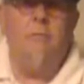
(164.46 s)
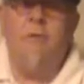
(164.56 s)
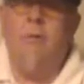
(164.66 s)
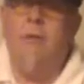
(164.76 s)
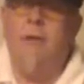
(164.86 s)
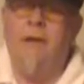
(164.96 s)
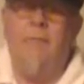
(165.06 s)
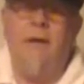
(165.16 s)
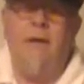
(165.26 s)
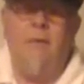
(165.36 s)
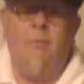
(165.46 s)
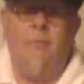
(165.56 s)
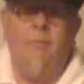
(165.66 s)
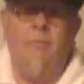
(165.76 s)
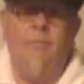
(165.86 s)
it's probably an A minor
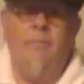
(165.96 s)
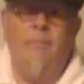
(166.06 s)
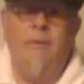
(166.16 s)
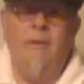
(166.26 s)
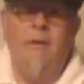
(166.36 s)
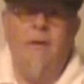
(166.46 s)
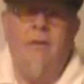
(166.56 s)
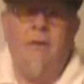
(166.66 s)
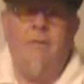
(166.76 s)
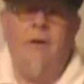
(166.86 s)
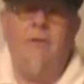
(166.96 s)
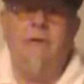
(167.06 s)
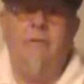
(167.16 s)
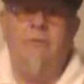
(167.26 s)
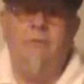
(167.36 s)
chord. That's why I
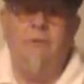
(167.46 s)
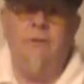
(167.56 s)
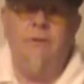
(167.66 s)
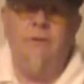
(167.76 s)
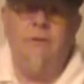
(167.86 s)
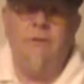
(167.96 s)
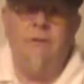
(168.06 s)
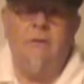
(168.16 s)
taught you this.